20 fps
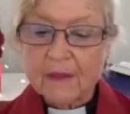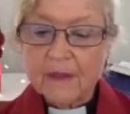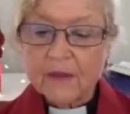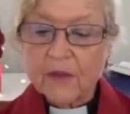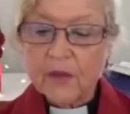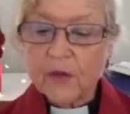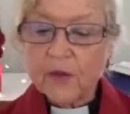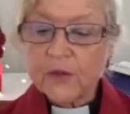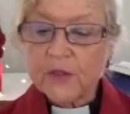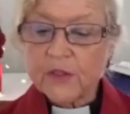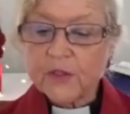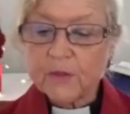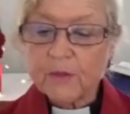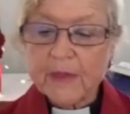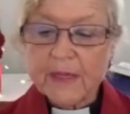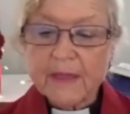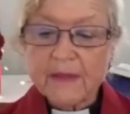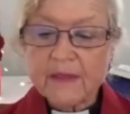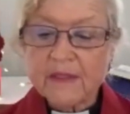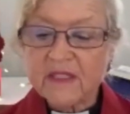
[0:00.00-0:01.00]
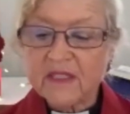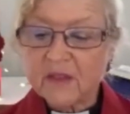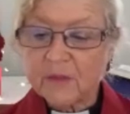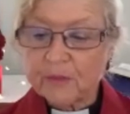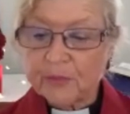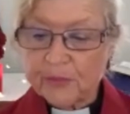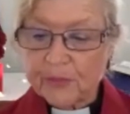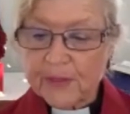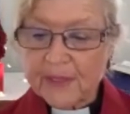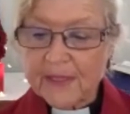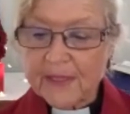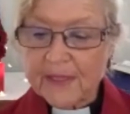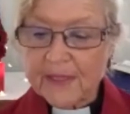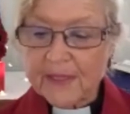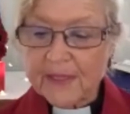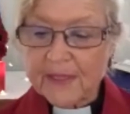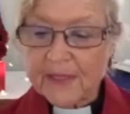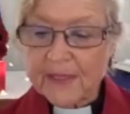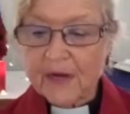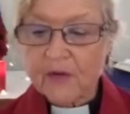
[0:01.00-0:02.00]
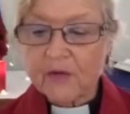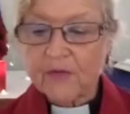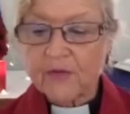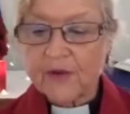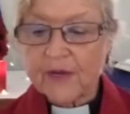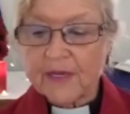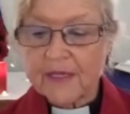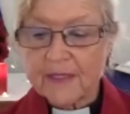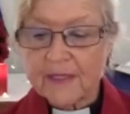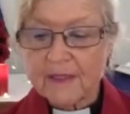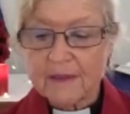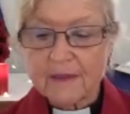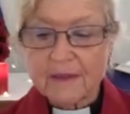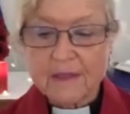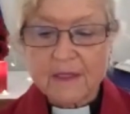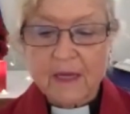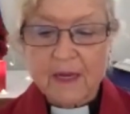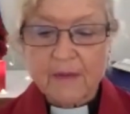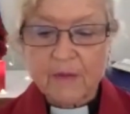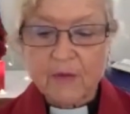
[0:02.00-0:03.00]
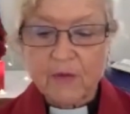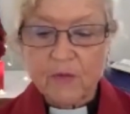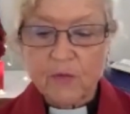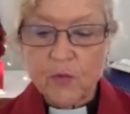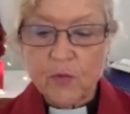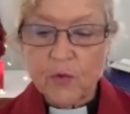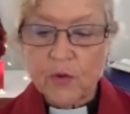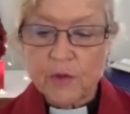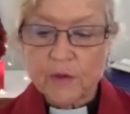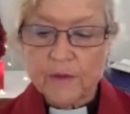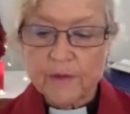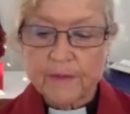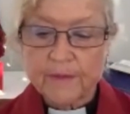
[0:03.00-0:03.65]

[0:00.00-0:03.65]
those who made the supreme sacrifice in the time of war,